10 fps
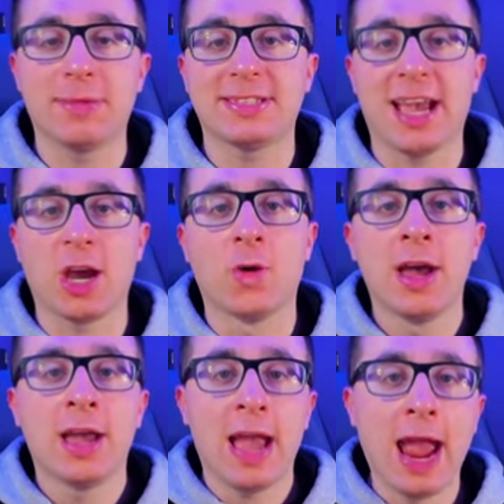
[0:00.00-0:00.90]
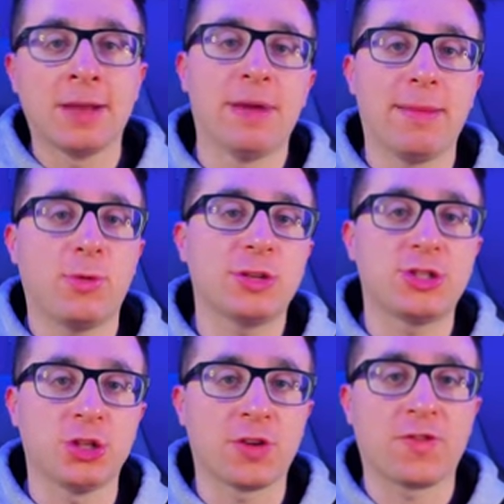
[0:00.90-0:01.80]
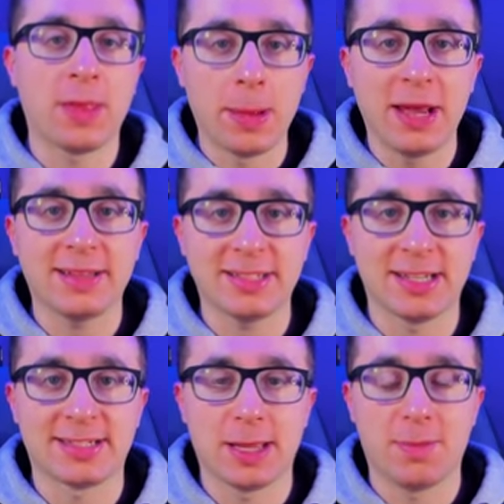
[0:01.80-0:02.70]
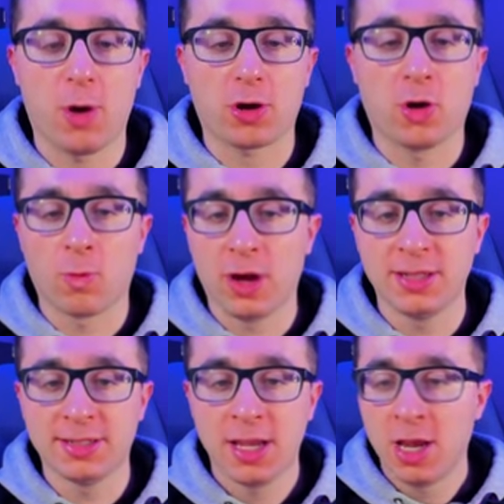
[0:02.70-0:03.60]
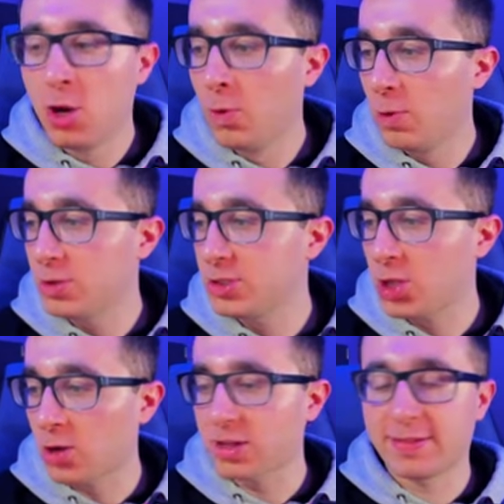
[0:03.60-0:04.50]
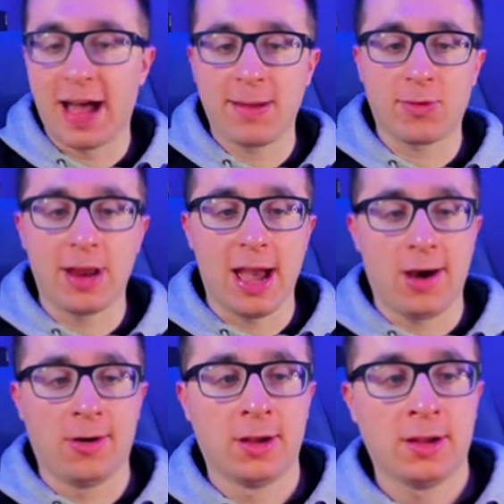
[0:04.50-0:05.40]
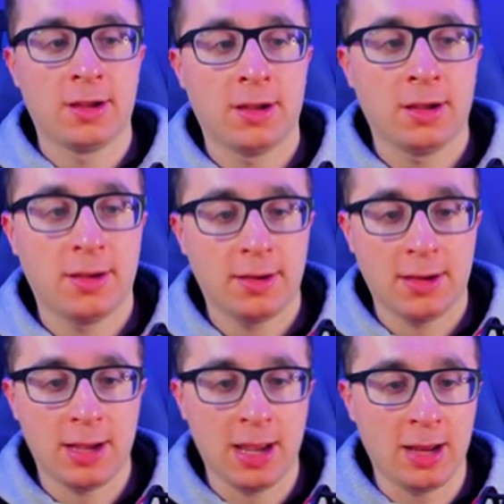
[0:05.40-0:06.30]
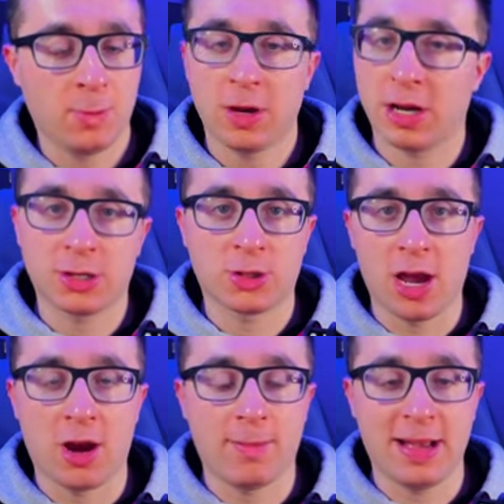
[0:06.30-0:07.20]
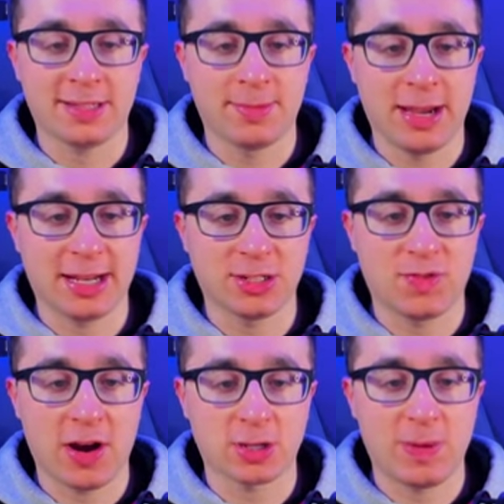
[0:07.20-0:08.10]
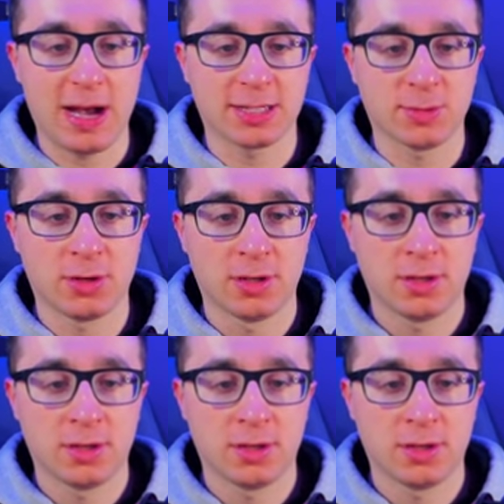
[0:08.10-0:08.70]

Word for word: Mateo and Bobby Witt Jr. for them to hit these inside the park home runs. We will start the timer now and we are going to try our best to make it as fair as possible.